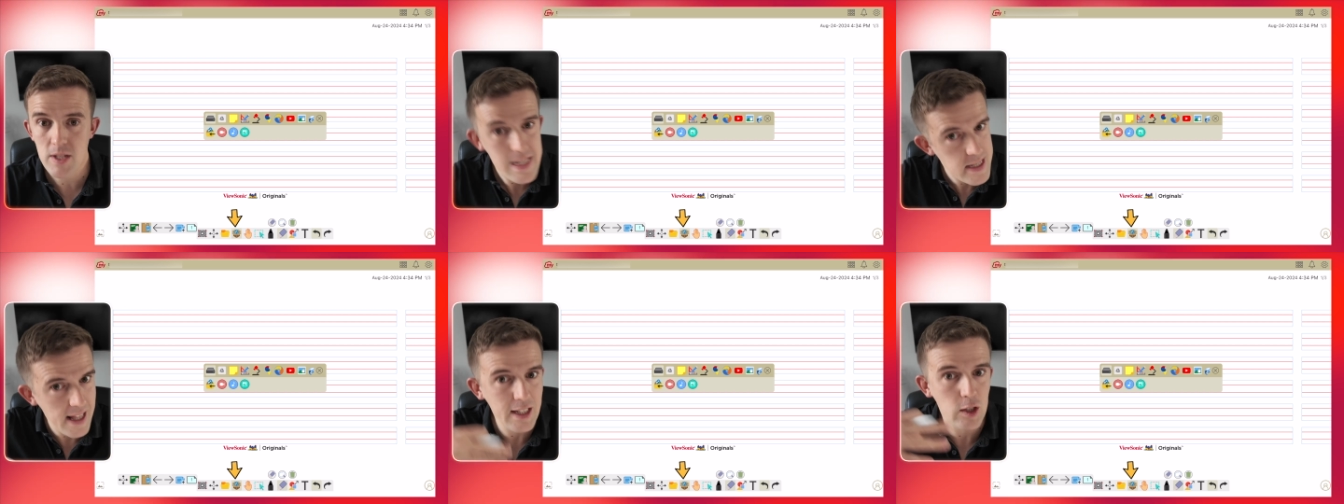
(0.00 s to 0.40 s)

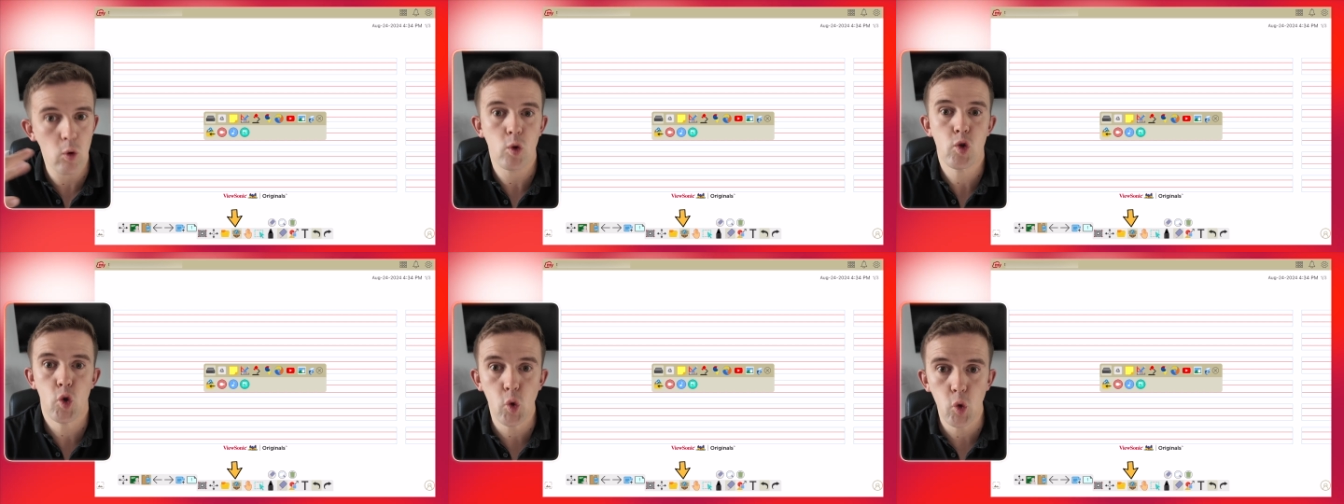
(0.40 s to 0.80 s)
It's like
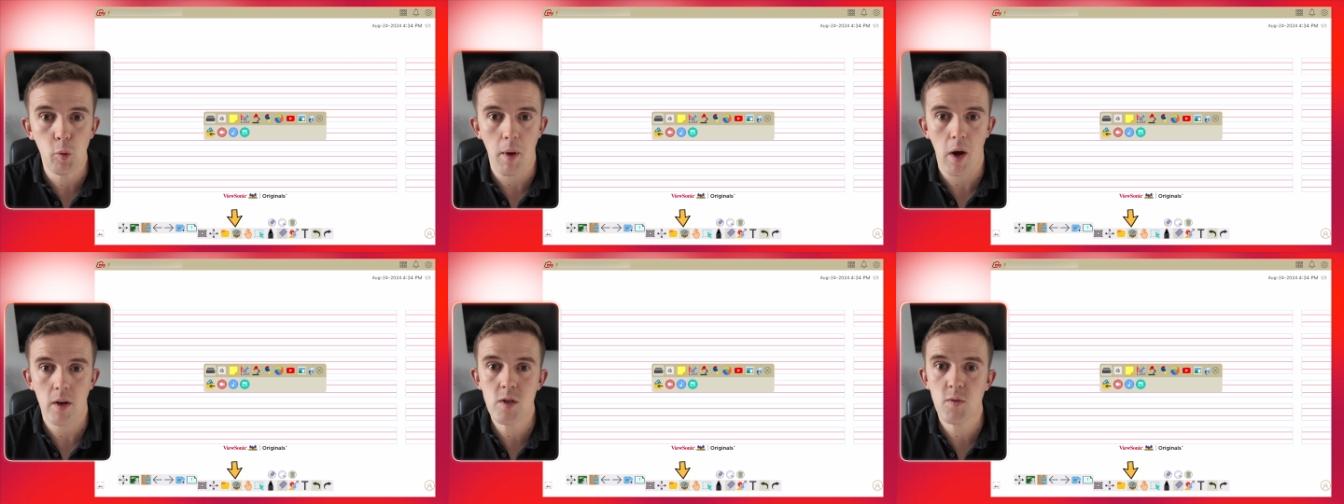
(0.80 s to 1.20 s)
your
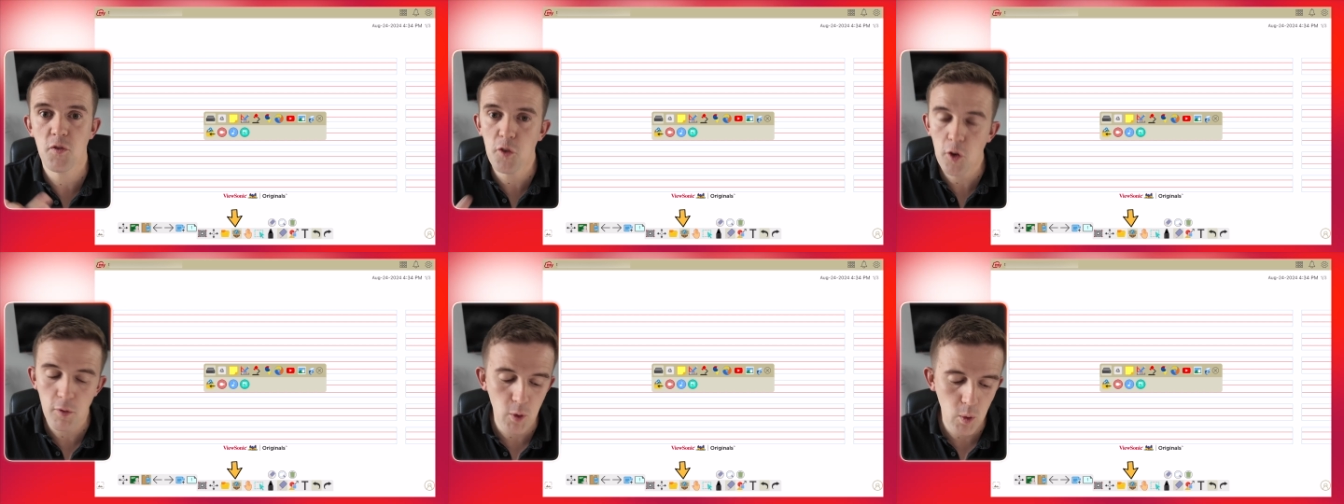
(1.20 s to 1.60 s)
toolbox,
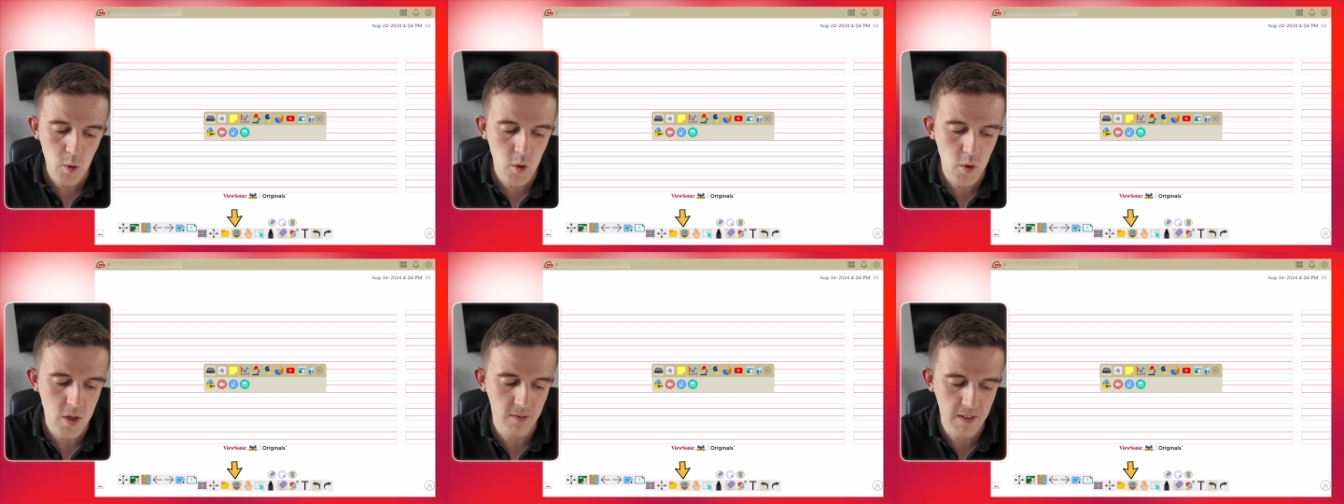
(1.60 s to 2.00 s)
full of all
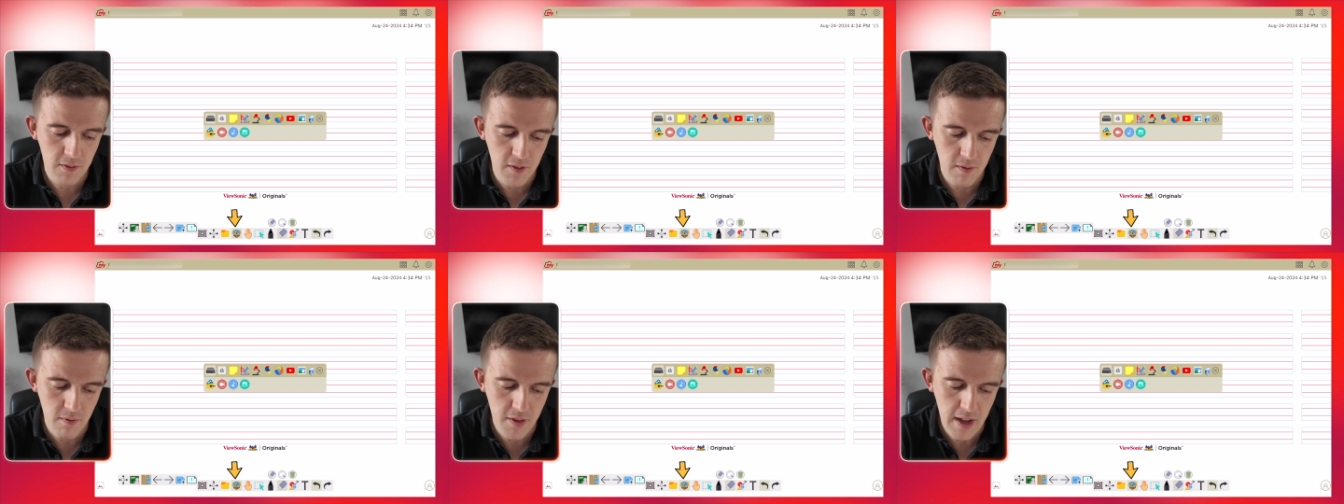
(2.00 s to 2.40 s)
sorts of
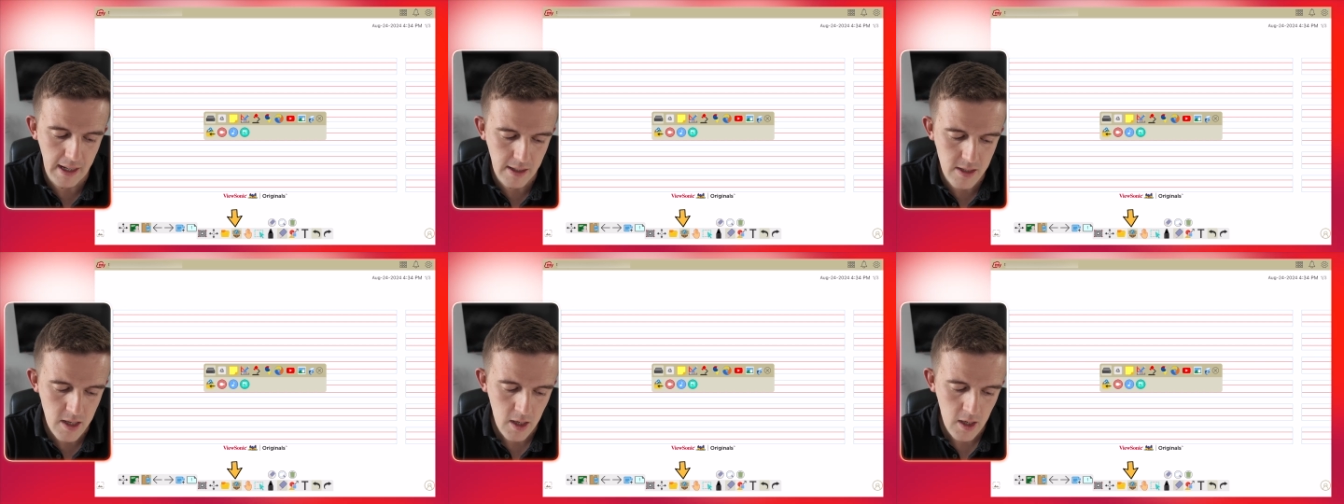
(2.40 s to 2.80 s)
different
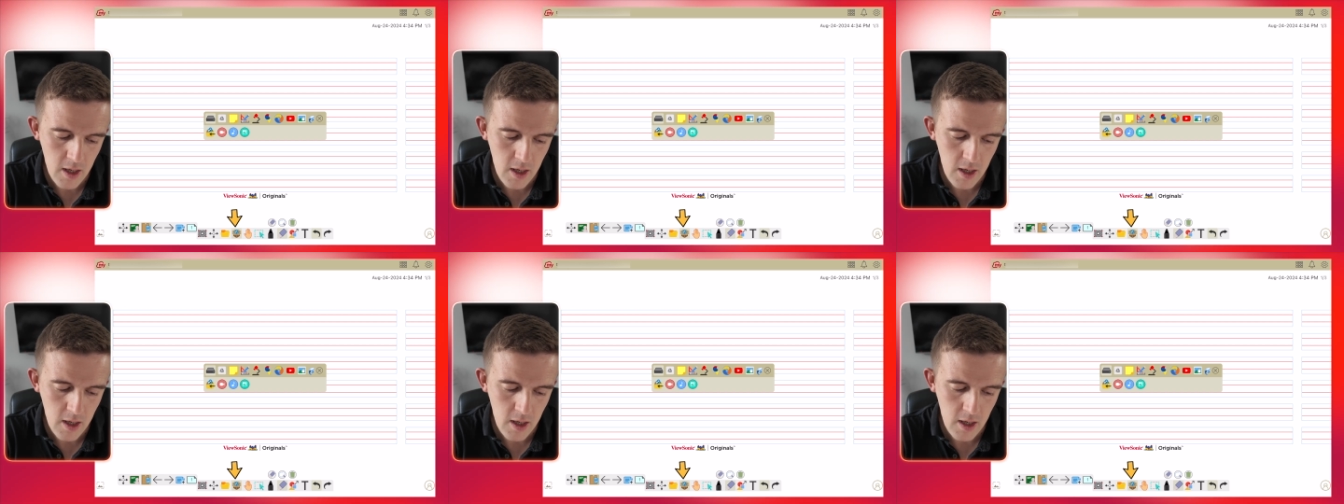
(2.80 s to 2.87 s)
things.